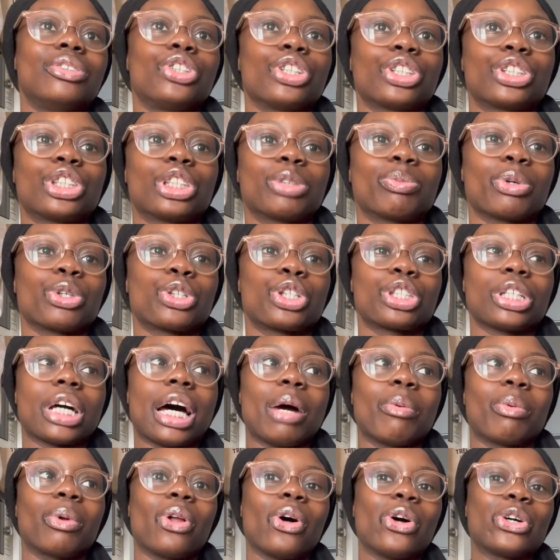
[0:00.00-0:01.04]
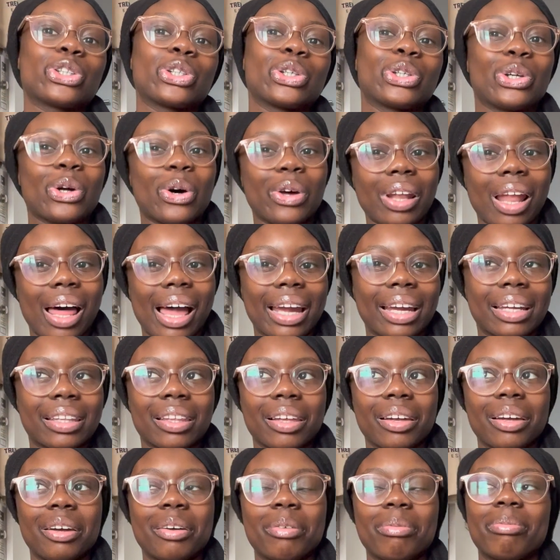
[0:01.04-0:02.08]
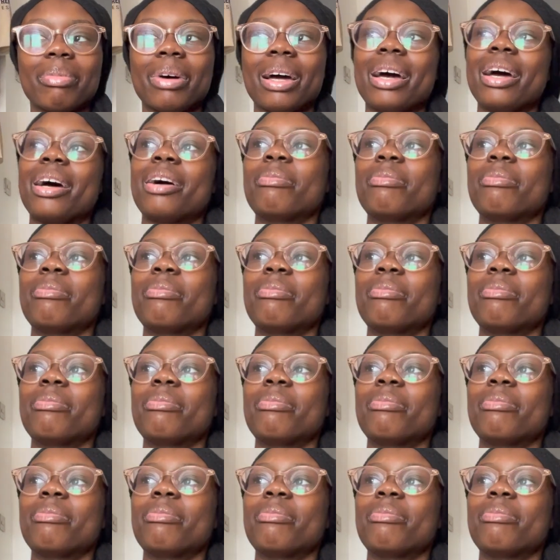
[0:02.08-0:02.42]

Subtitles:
just as much as I will also not like them,